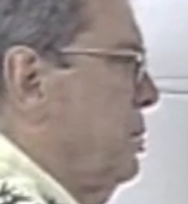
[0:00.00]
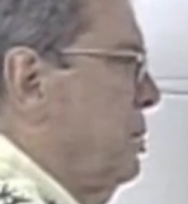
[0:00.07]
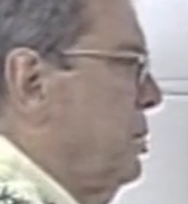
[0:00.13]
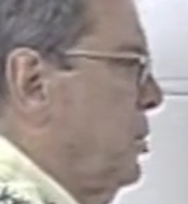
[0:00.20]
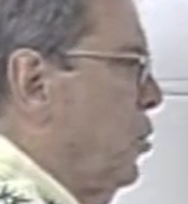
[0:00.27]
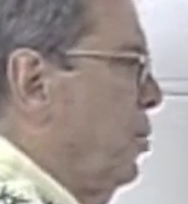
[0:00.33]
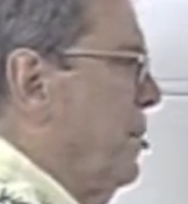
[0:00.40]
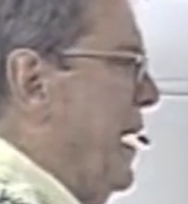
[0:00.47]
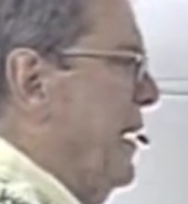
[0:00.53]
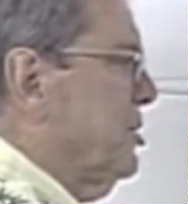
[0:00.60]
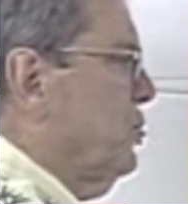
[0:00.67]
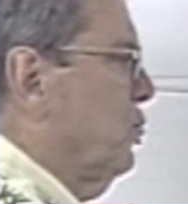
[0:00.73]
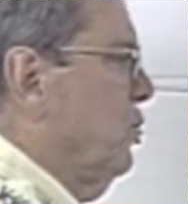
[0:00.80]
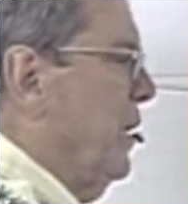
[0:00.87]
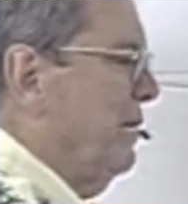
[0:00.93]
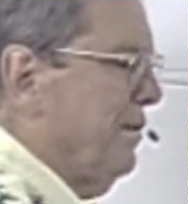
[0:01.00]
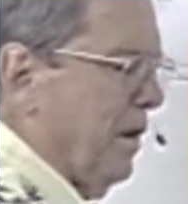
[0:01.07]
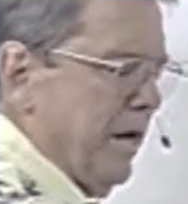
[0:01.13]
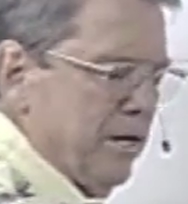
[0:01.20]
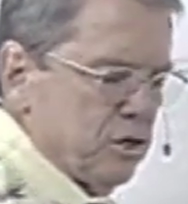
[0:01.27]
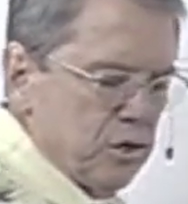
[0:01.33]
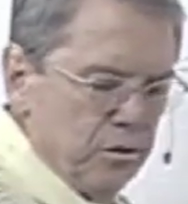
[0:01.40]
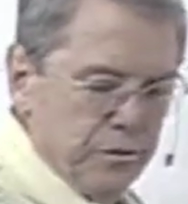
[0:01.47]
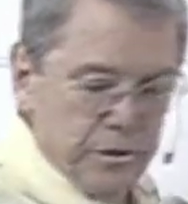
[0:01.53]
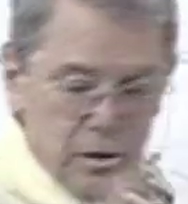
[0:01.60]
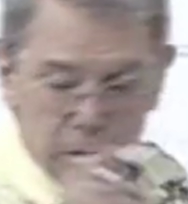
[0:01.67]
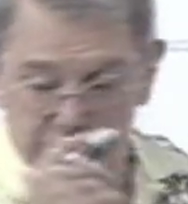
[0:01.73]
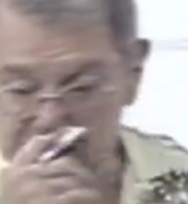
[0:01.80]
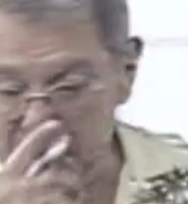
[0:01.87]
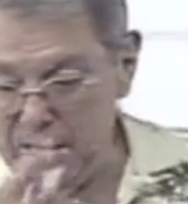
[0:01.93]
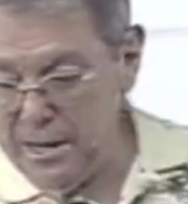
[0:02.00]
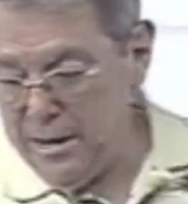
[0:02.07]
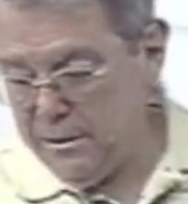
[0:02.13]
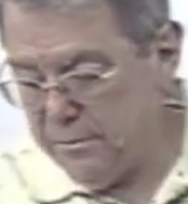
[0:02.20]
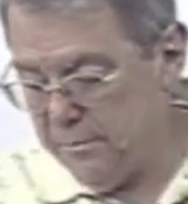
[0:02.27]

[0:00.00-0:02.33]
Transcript: Go back to Revelation 13.